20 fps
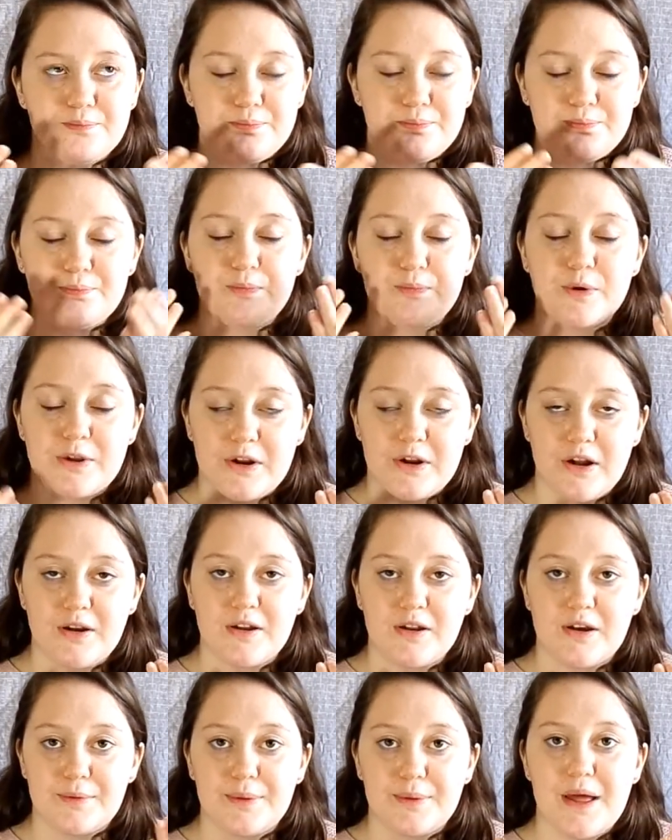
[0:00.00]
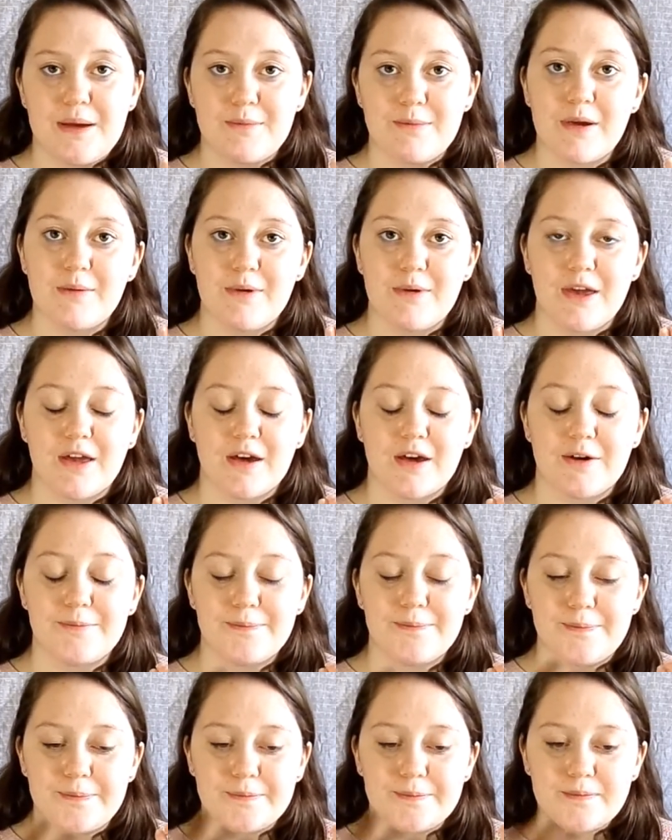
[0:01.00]
apply my makeup,
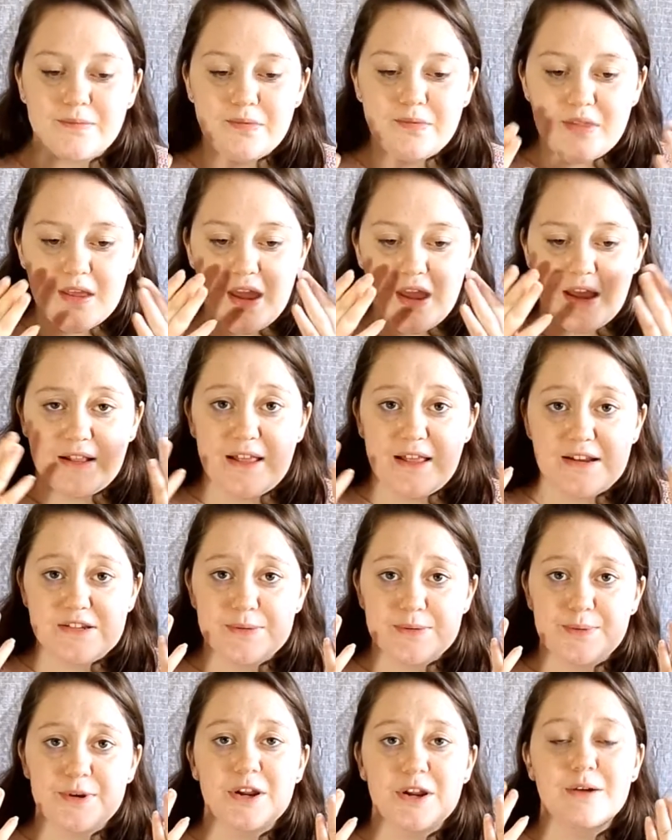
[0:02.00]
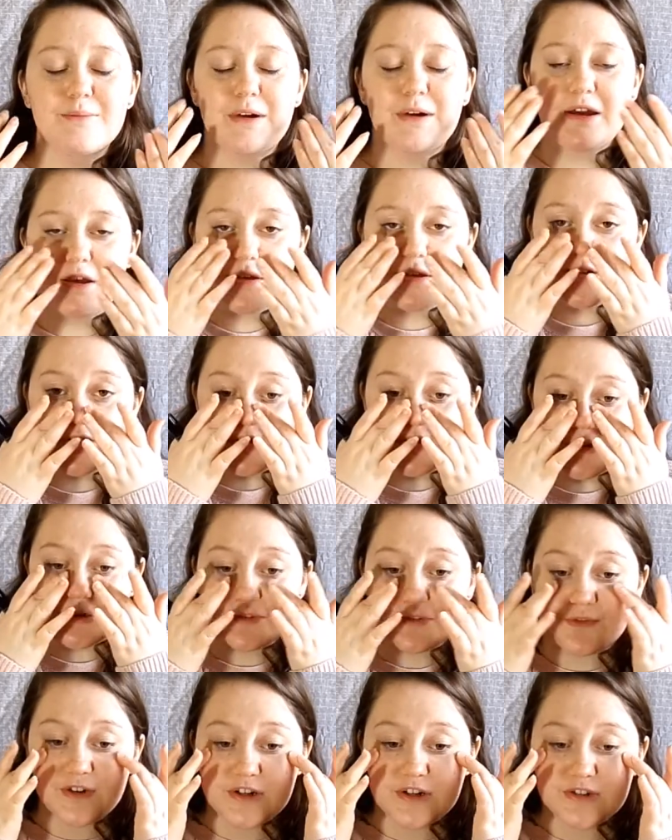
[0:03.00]
I like to put on my concealer
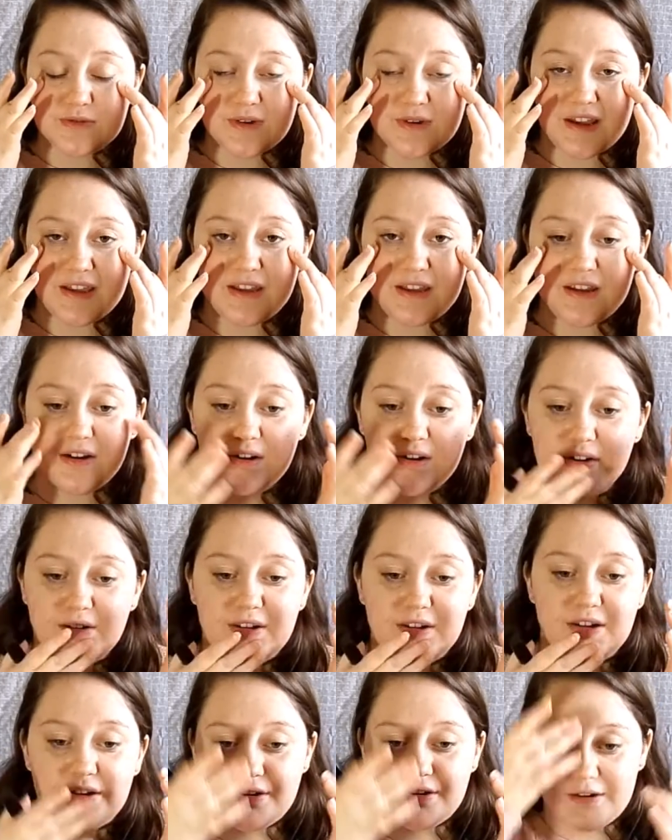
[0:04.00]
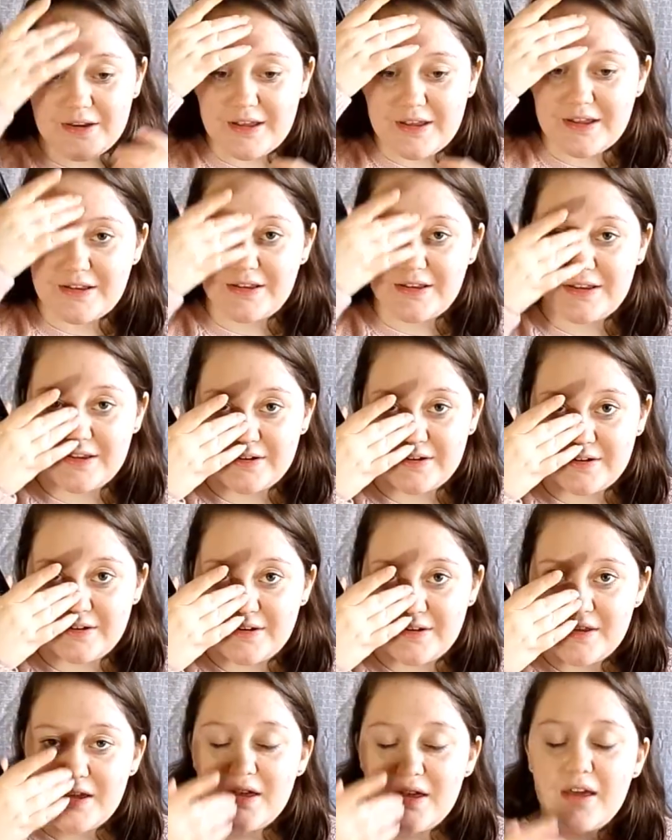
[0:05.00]
first, right here, here, and here,
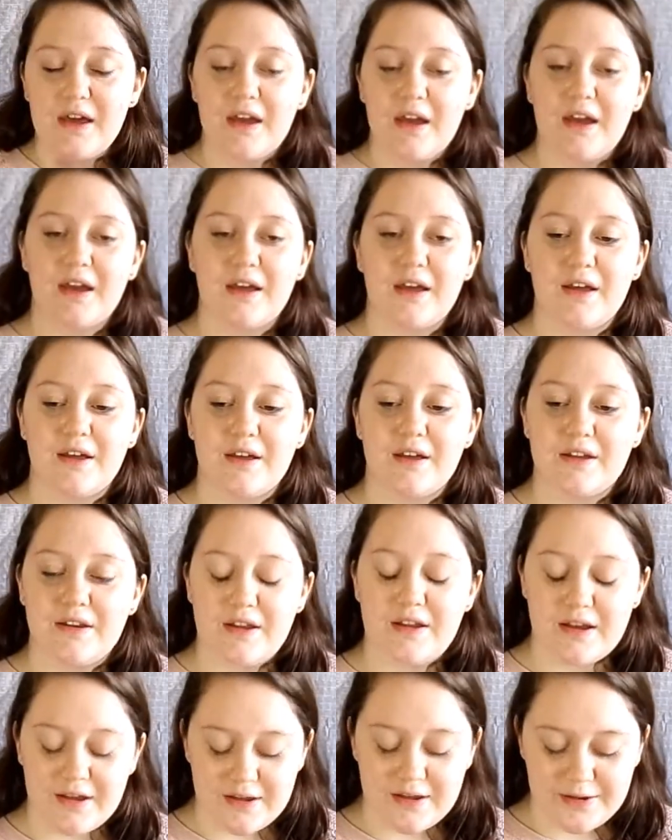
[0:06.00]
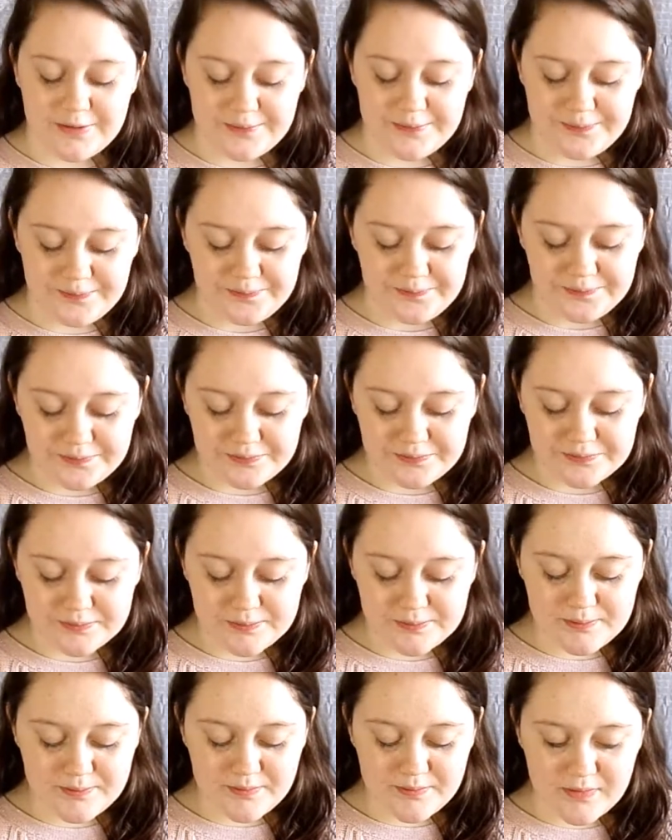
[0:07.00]
and
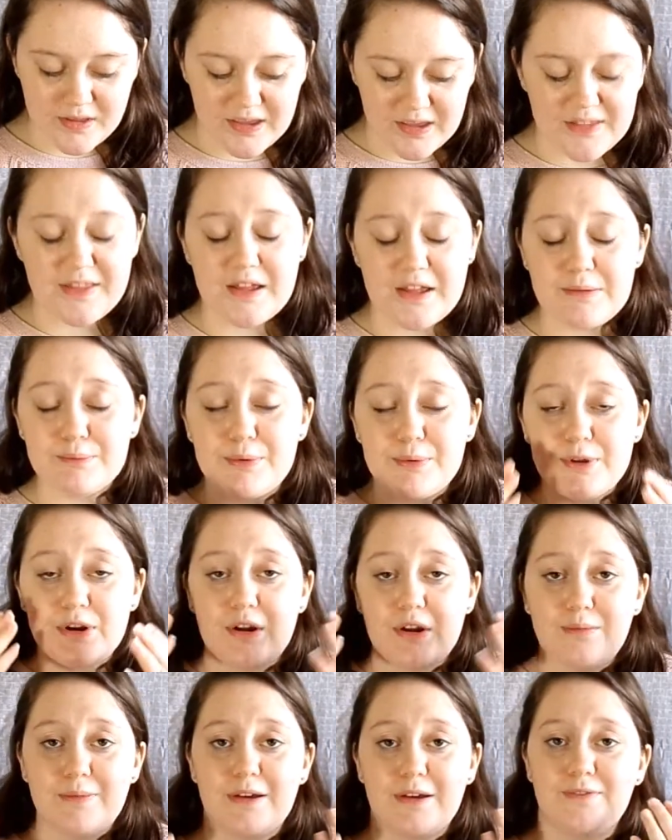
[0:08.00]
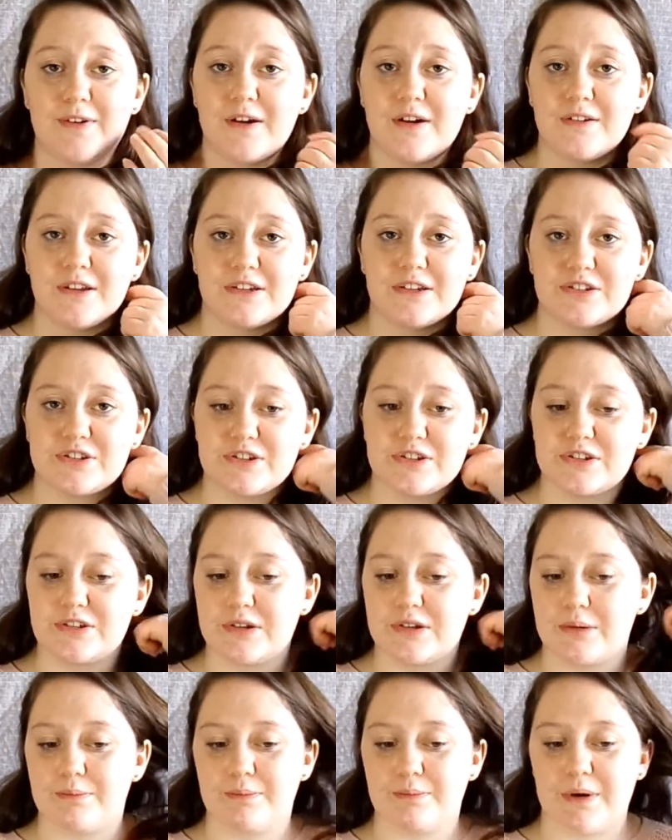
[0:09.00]
then put on my foundation.
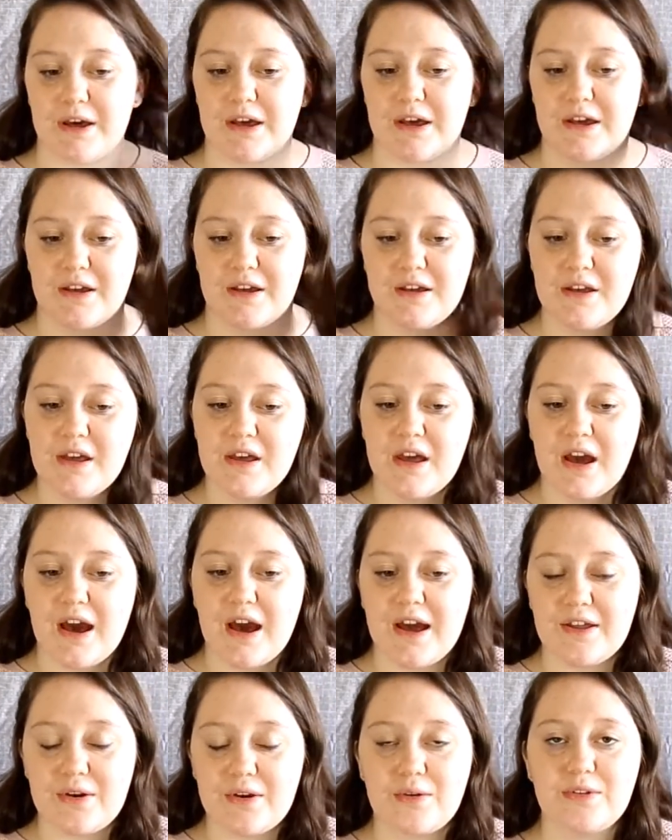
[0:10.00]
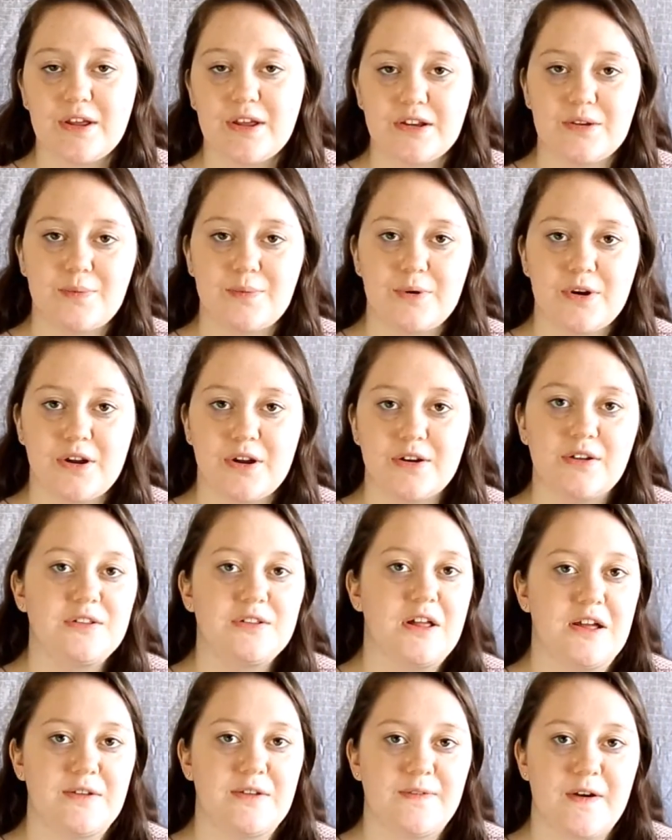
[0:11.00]
But I don't like to put on a
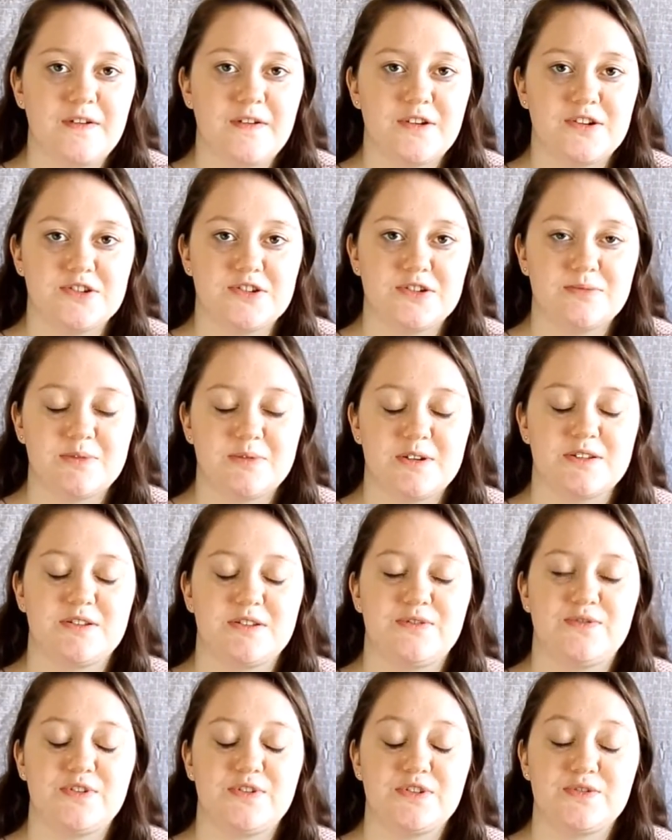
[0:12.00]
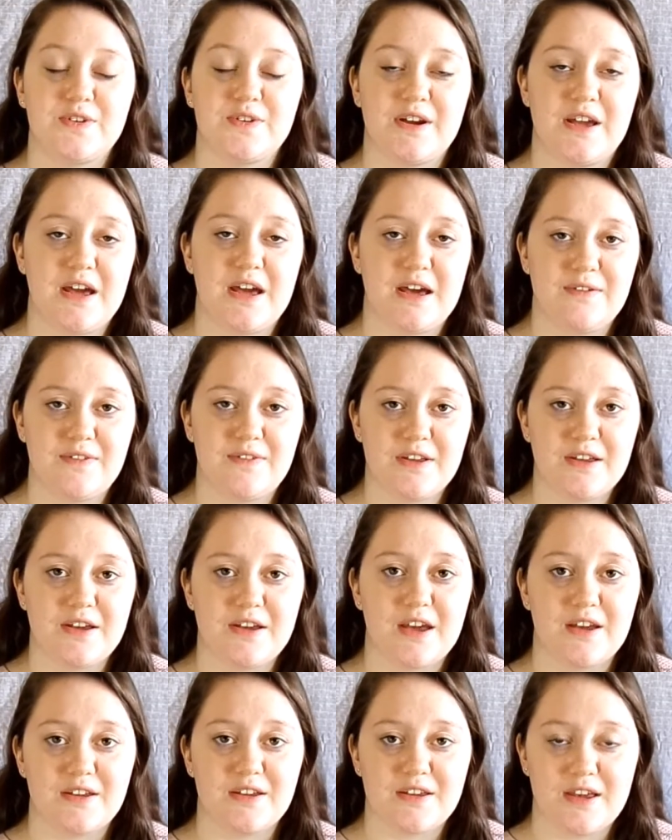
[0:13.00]
lot of foundation because it feels very heavy
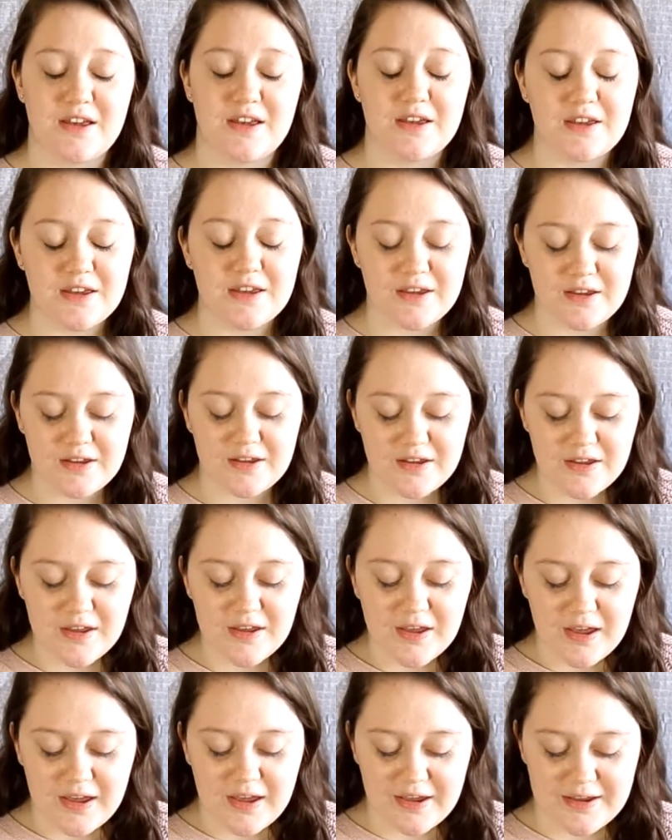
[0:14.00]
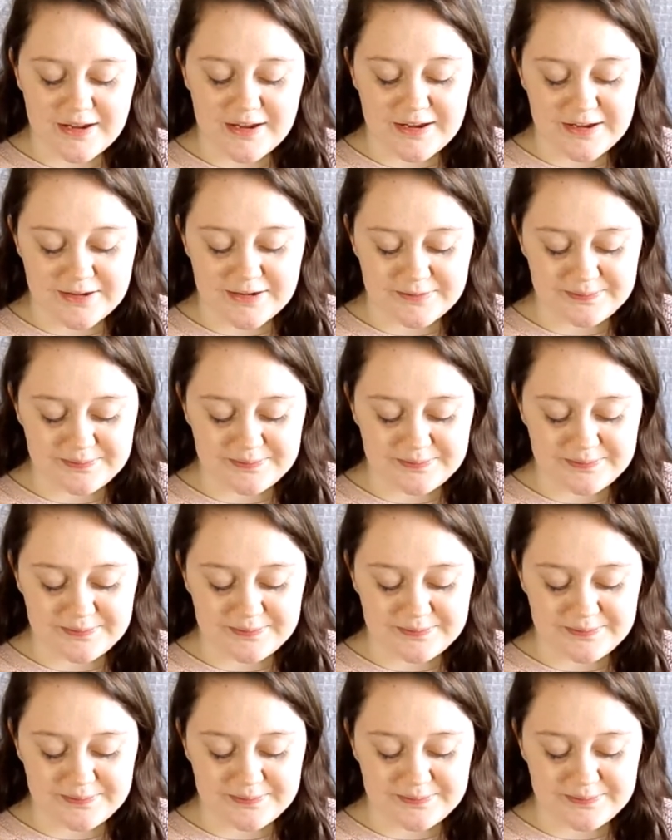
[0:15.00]
and cakey. And